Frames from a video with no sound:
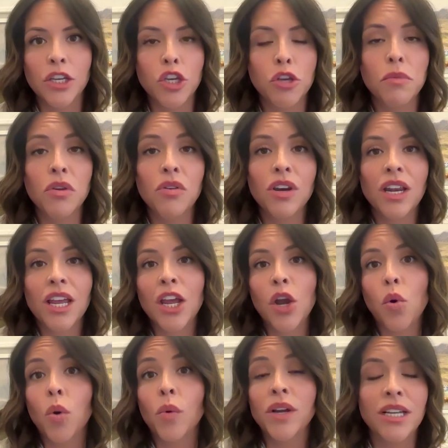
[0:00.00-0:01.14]
in community
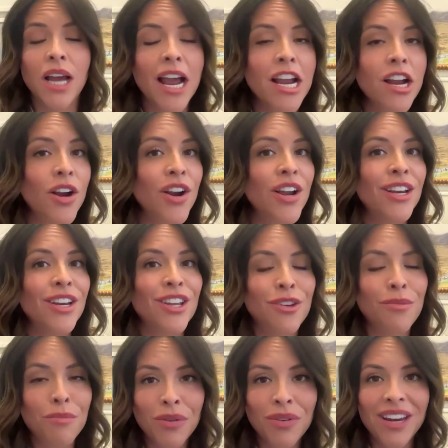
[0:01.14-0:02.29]
or retire in
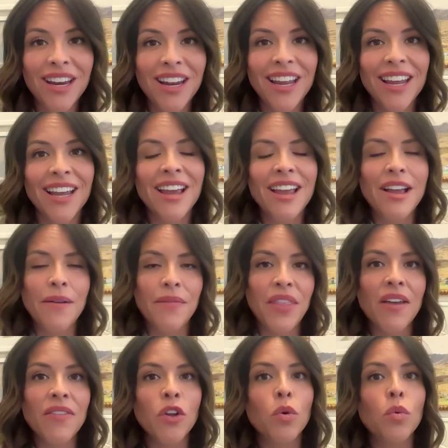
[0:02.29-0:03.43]
community,
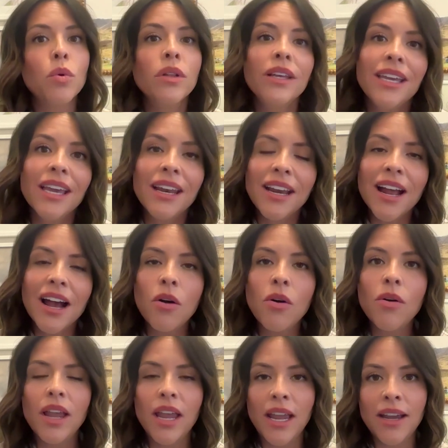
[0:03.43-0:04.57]
that they're really getting
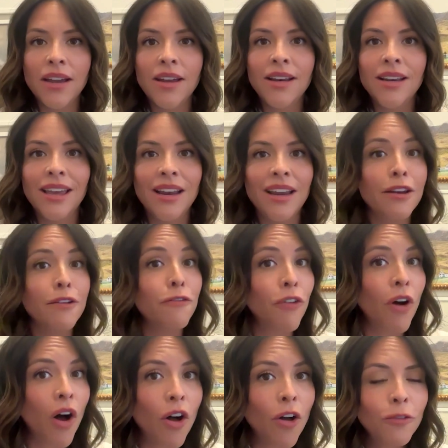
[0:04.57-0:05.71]
out and getting
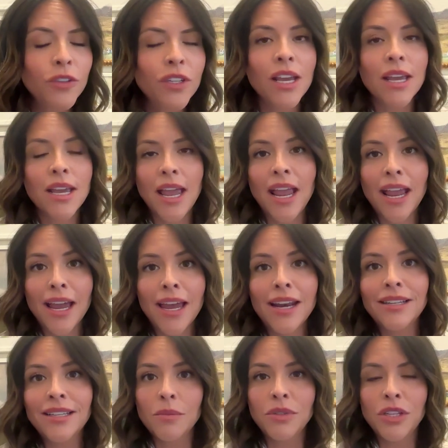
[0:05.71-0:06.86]
involved and
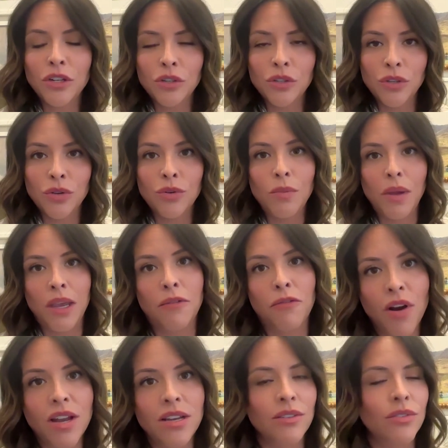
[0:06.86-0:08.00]
attempting to make
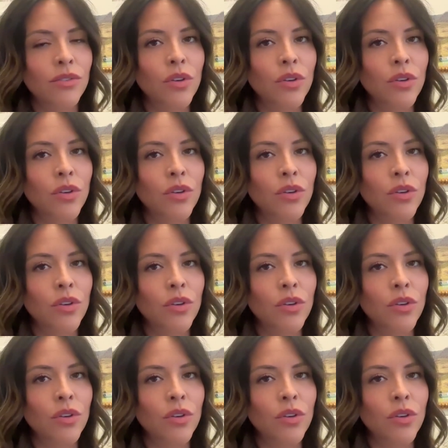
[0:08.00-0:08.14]
friends.